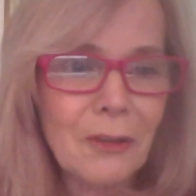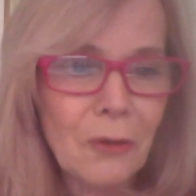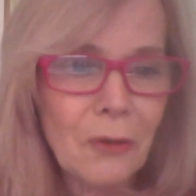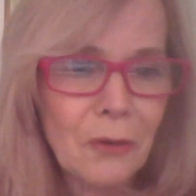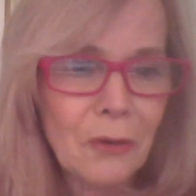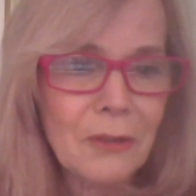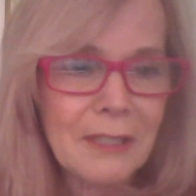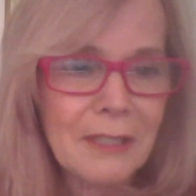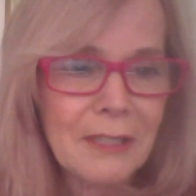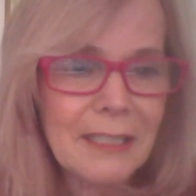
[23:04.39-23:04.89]
The
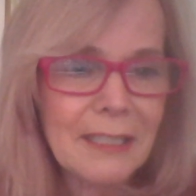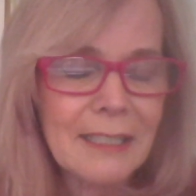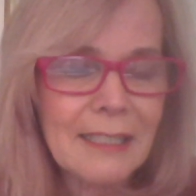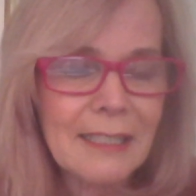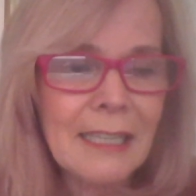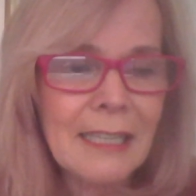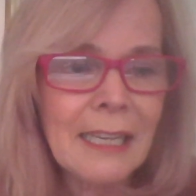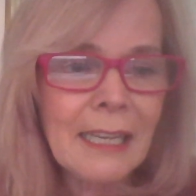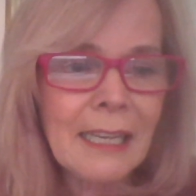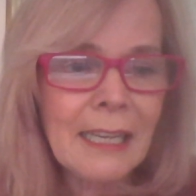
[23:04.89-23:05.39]
cause
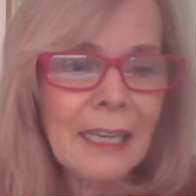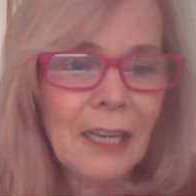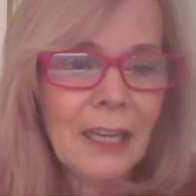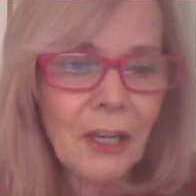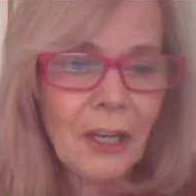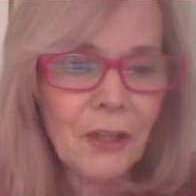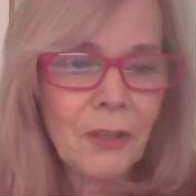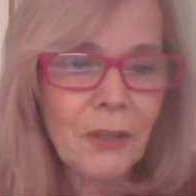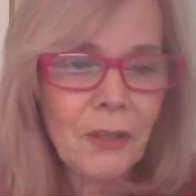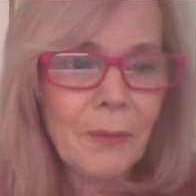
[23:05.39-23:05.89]
is
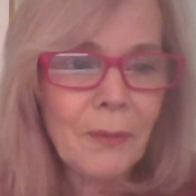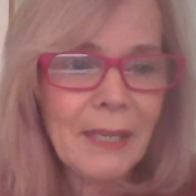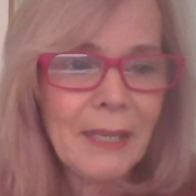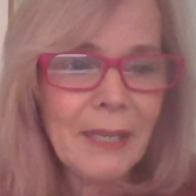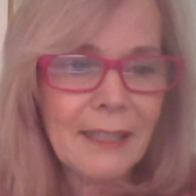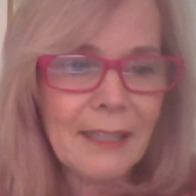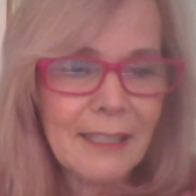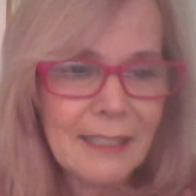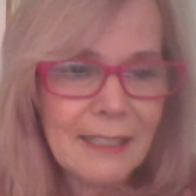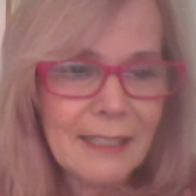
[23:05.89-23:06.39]
how can we
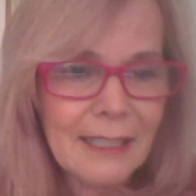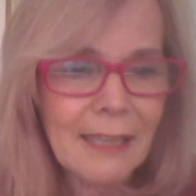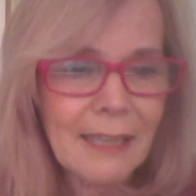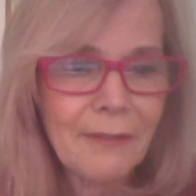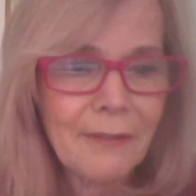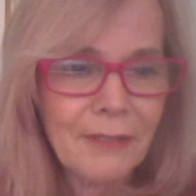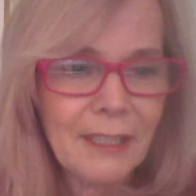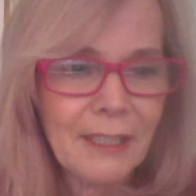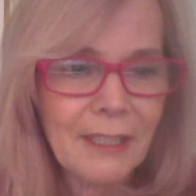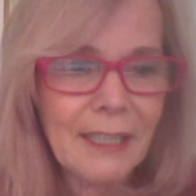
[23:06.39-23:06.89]
get the
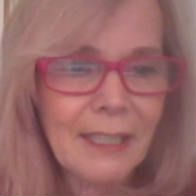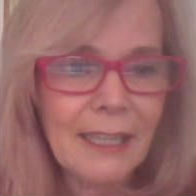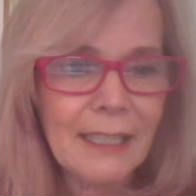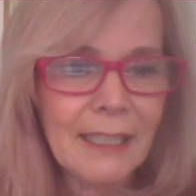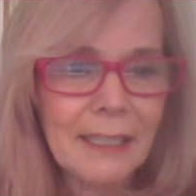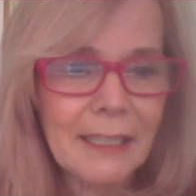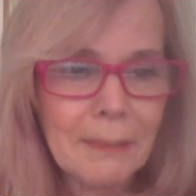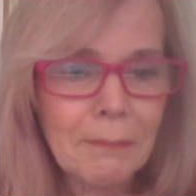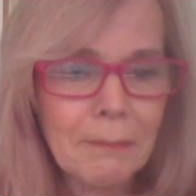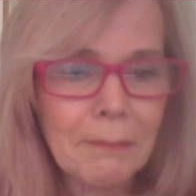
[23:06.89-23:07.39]
safety
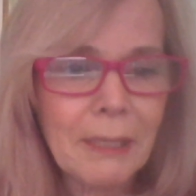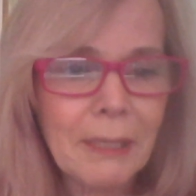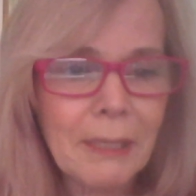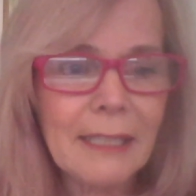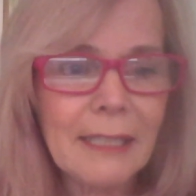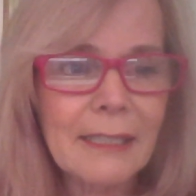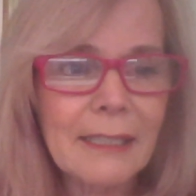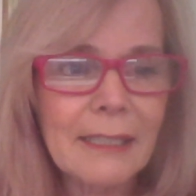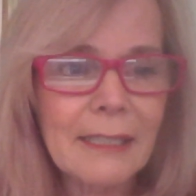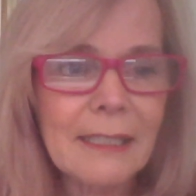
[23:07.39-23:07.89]
net in
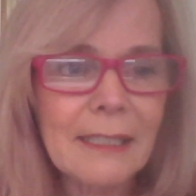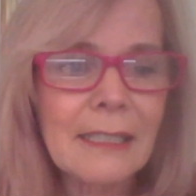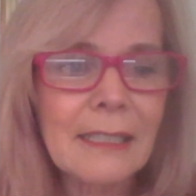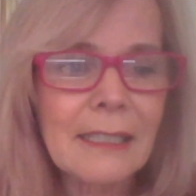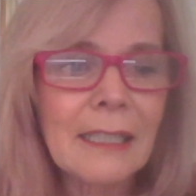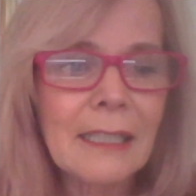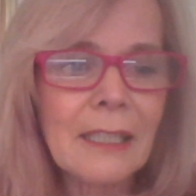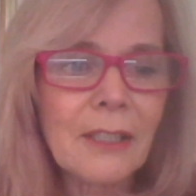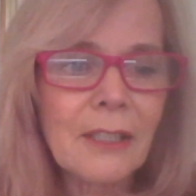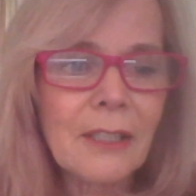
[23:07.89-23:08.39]

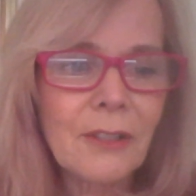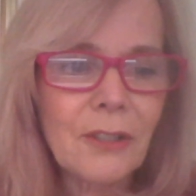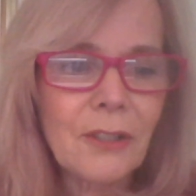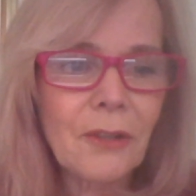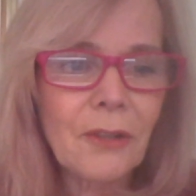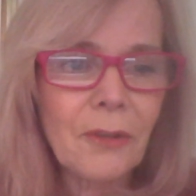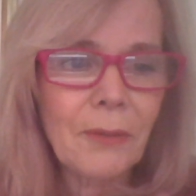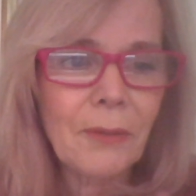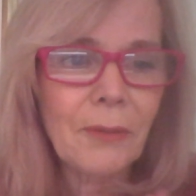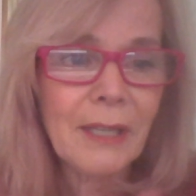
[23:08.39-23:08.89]
place
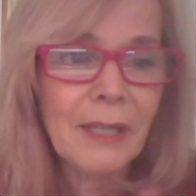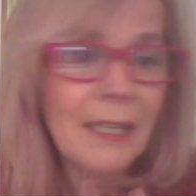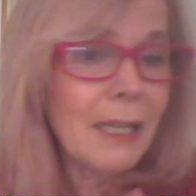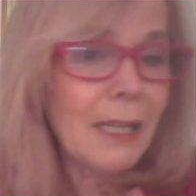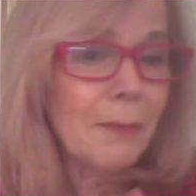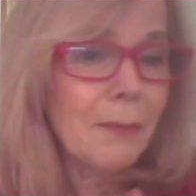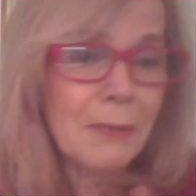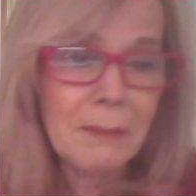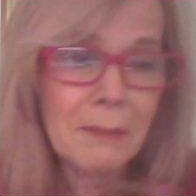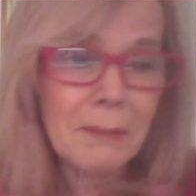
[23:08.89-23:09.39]
so that we can
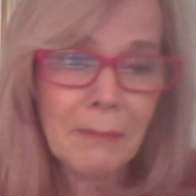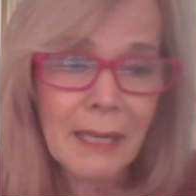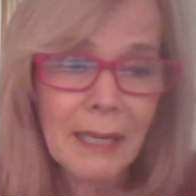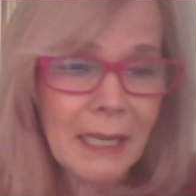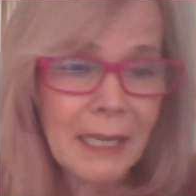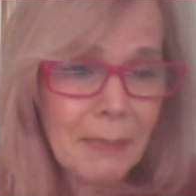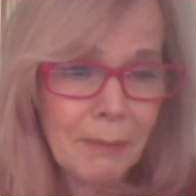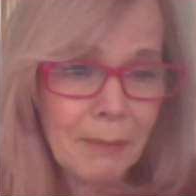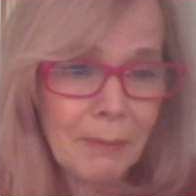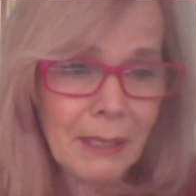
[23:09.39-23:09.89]
help as
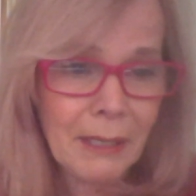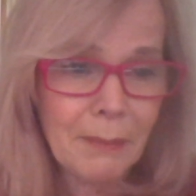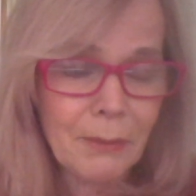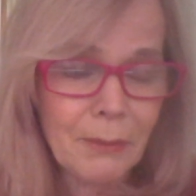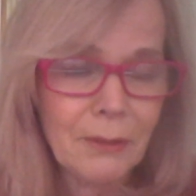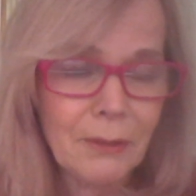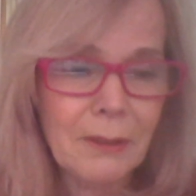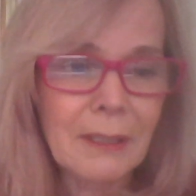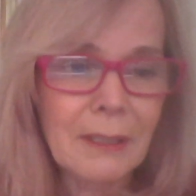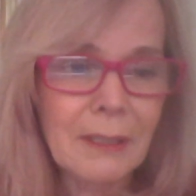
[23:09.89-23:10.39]
many
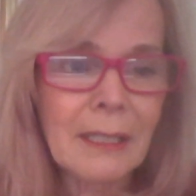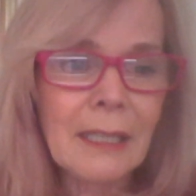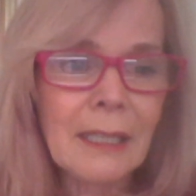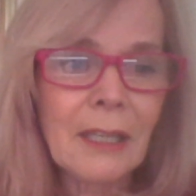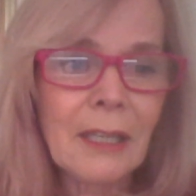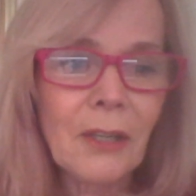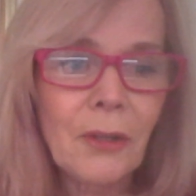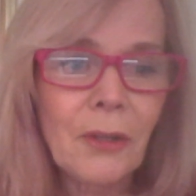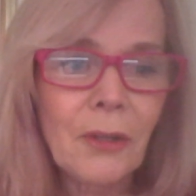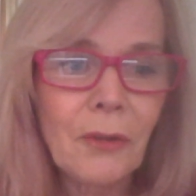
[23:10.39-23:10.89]
people
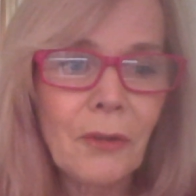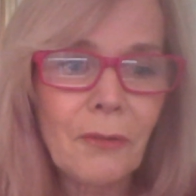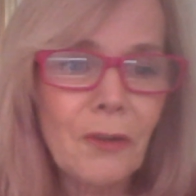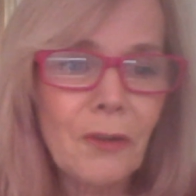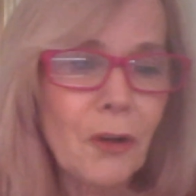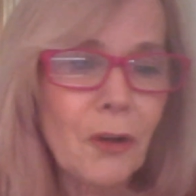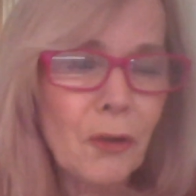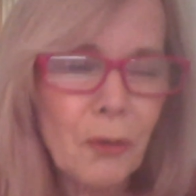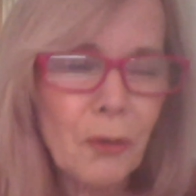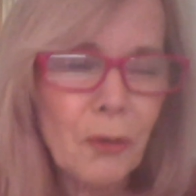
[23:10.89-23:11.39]

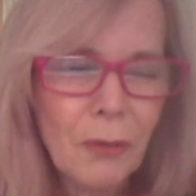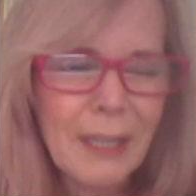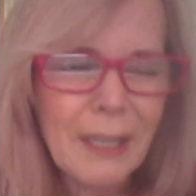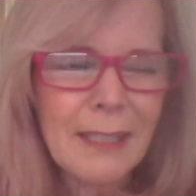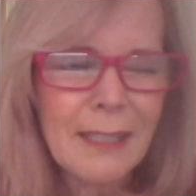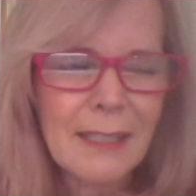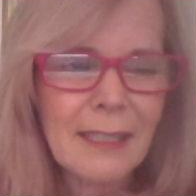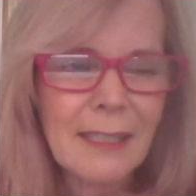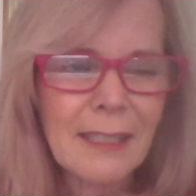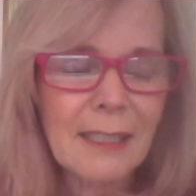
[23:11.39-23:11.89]
who've got
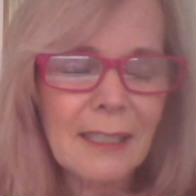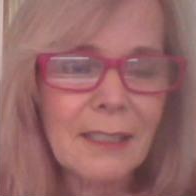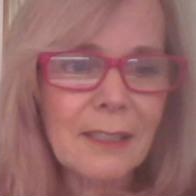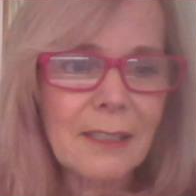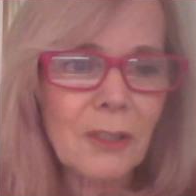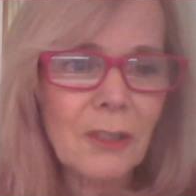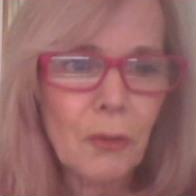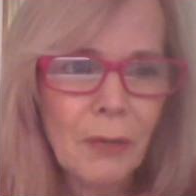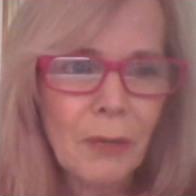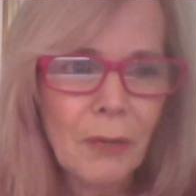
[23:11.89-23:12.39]
great
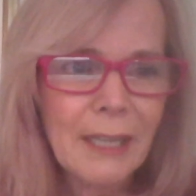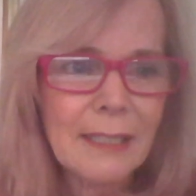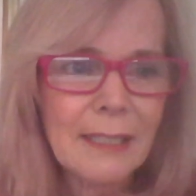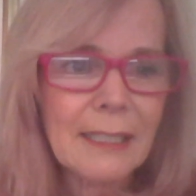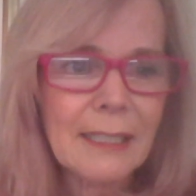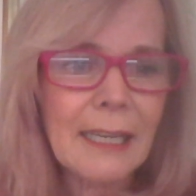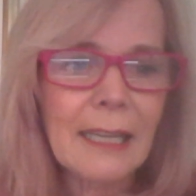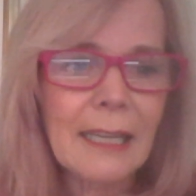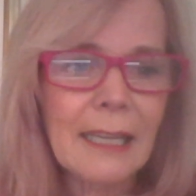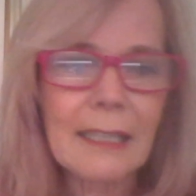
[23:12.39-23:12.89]
skills,
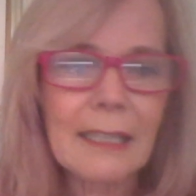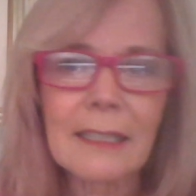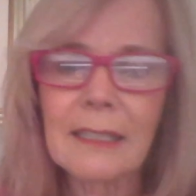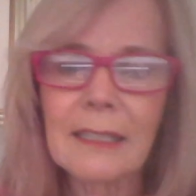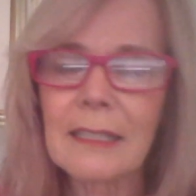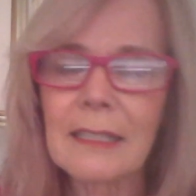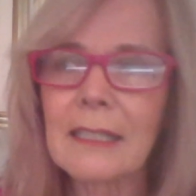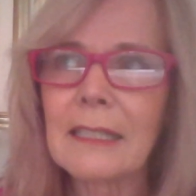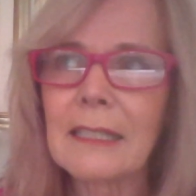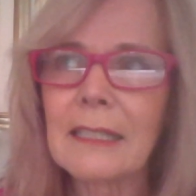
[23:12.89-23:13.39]
great
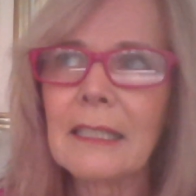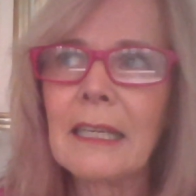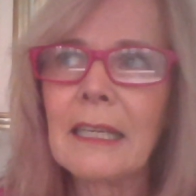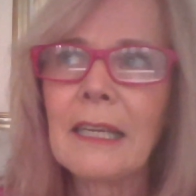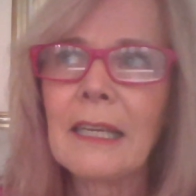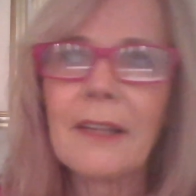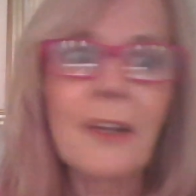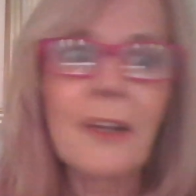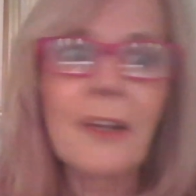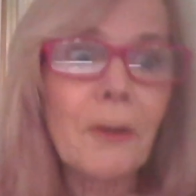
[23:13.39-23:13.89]
talents
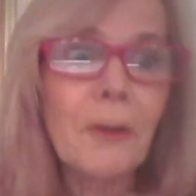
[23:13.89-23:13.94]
